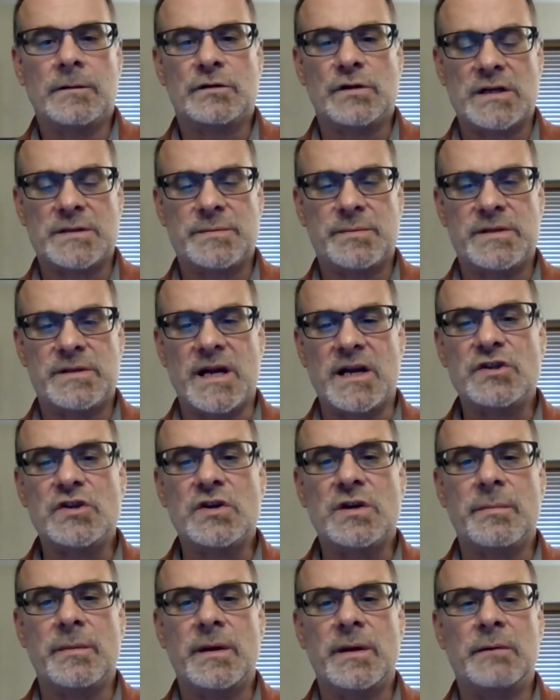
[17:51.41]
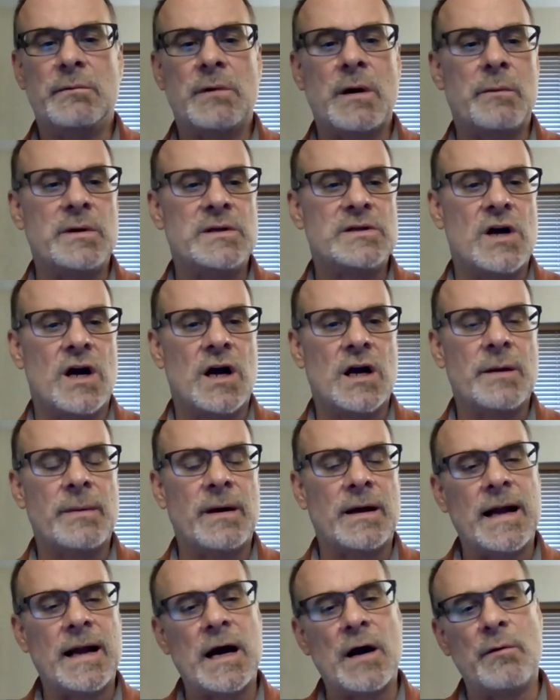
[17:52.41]
transportation committee where we talk
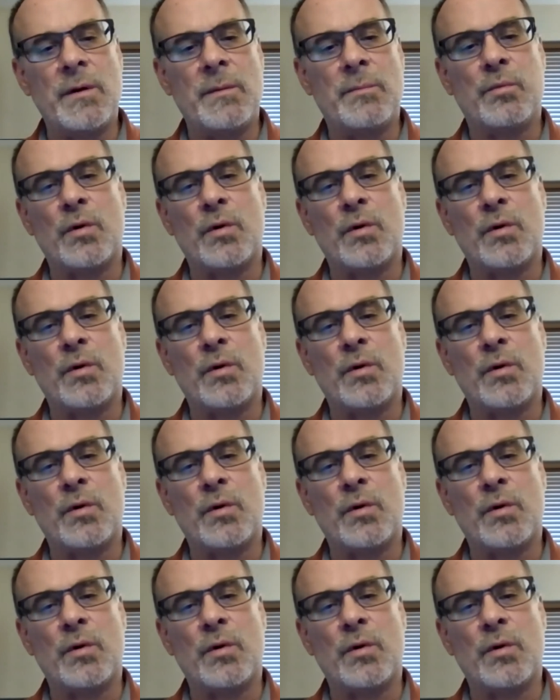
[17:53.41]
about how we